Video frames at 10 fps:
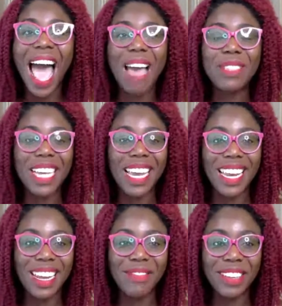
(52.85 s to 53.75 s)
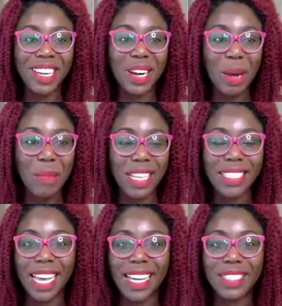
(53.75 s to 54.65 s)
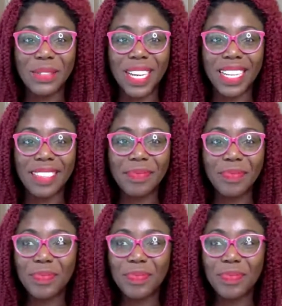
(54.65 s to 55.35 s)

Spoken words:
I'm checking in for your comments as well.